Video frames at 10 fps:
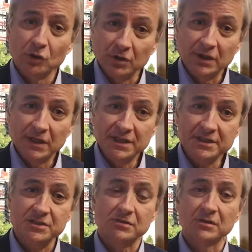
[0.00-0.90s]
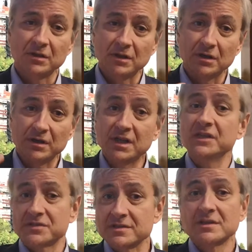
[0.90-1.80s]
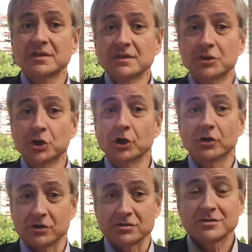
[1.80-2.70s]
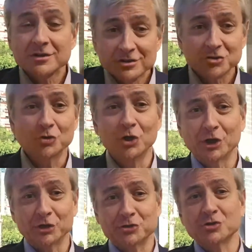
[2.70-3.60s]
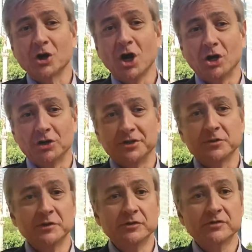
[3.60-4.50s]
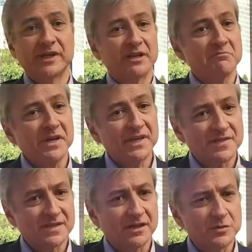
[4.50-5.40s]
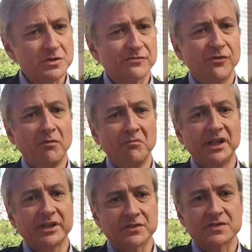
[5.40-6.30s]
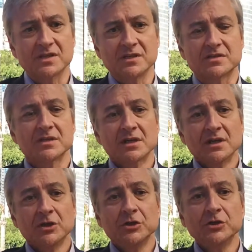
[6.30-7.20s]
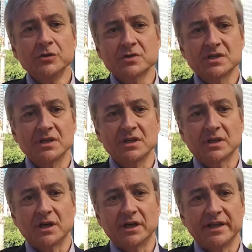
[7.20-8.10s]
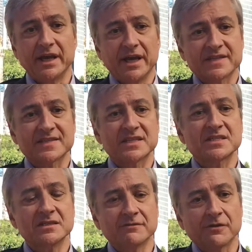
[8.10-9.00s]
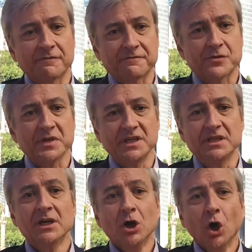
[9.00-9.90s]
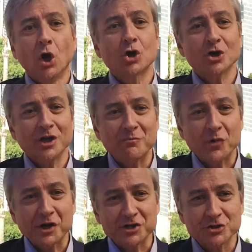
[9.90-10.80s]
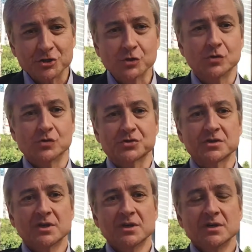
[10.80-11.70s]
little kids, girls, to learn how to code. And we do that at mega scale with 4 million kids using and accessing for free our collaboration tools.